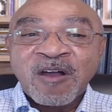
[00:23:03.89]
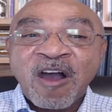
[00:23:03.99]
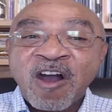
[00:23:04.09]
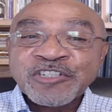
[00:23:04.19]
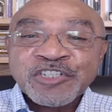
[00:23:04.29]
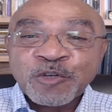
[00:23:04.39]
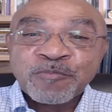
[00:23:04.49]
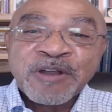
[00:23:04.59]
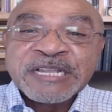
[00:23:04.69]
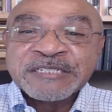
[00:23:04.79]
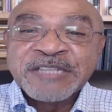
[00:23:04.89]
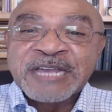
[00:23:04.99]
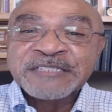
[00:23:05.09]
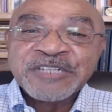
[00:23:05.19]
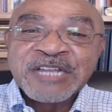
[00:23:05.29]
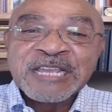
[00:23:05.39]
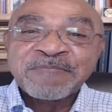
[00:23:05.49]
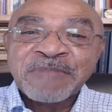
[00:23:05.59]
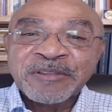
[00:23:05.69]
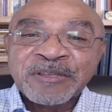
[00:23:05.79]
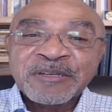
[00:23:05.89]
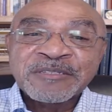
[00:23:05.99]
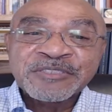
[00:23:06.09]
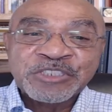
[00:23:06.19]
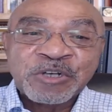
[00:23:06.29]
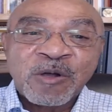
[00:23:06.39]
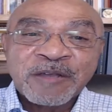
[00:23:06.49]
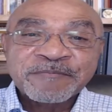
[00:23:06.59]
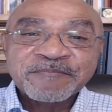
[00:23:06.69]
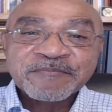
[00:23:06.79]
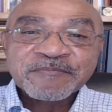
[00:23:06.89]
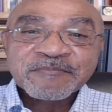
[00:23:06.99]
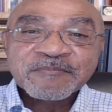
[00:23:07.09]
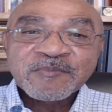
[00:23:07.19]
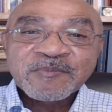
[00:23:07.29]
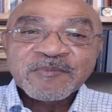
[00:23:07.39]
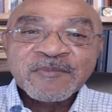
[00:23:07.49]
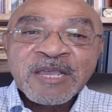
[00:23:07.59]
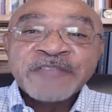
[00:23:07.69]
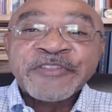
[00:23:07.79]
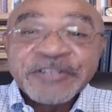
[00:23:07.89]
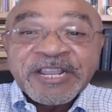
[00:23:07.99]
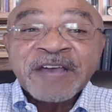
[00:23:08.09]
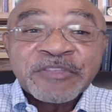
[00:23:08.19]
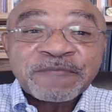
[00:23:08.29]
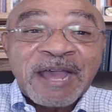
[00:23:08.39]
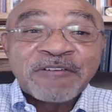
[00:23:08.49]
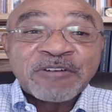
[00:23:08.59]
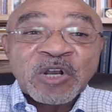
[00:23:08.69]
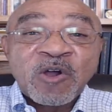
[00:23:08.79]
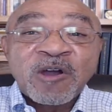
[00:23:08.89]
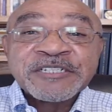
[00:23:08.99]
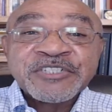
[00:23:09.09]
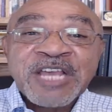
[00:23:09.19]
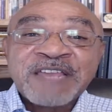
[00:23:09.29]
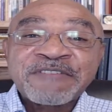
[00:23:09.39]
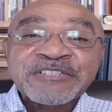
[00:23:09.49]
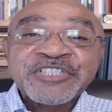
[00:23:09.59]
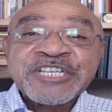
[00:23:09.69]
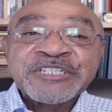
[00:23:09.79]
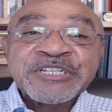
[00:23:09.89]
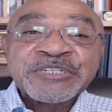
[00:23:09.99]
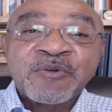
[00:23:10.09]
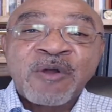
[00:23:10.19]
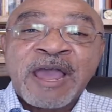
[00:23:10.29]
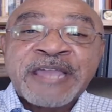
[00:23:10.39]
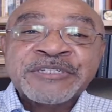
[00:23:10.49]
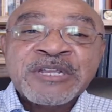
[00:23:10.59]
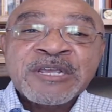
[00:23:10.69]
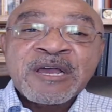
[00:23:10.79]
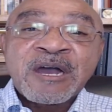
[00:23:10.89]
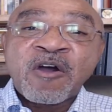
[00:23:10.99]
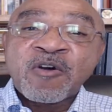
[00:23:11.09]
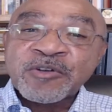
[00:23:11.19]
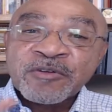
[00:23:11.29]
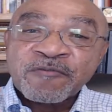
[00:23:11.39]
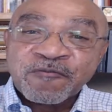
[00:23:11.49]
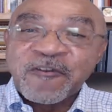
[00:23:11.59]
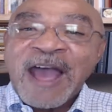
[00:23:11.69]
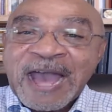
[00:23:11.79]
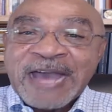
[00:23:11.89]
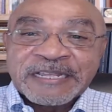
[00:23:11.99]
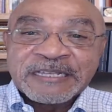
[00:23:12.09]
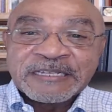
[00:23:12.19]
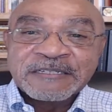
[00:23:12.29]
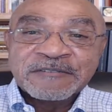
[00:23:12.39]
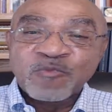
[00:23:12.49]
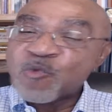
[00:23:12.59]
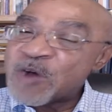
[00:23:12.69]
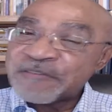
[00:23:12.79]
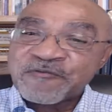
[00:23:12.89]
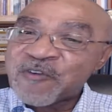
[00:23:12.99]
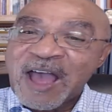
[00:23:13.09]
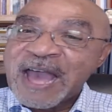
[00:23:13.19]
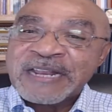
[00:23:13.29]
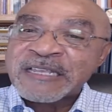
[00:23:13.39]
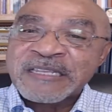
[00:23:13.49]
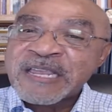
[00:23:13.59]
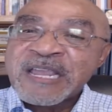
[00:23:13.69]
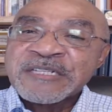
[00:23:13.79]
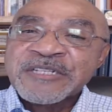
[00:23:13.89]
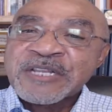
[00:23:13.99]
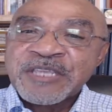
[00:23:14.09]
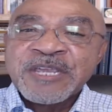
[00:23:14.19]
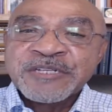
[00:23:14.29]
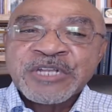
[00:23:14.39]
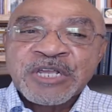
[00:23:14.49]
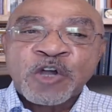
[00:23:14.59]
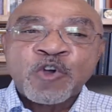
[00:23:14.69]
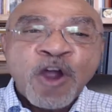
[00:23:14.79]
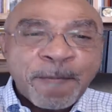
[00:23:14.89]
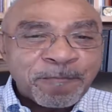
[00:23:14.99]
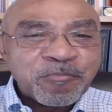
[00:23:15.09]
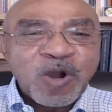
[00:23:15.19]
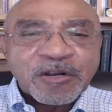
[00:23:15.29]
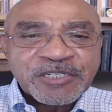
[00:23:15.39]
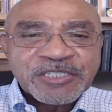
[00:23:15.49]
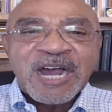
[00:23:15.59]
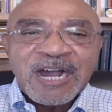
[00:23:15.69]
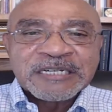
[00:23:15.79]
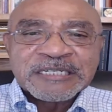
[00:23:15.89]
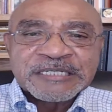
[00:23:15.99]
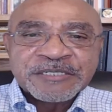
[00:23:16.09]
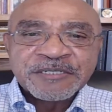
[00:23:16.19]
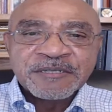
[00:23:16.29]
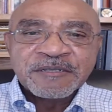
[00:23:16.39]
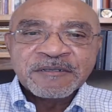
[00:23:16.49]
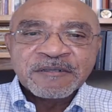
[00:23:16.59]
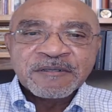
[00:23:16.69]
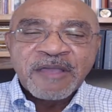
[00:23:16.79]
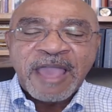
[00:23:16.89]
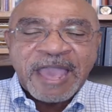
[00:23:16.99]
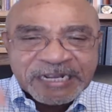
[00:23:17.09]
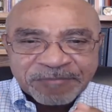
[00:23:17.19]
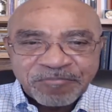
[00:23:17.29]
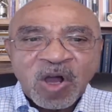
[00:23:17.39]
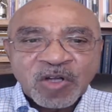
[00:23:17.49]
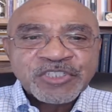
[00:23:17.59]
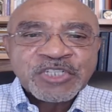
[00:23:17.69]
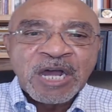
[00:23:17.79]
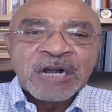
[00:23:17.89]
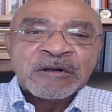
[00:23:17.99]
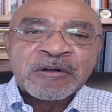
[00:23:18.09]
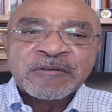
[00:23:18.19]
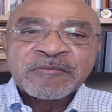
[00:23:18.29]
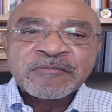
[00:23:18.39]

also brings that same mother joy the death of our Lord and Savior Jesus Christ on Friday, one Friday, years and years ago, brought darkness and it brought sorrow.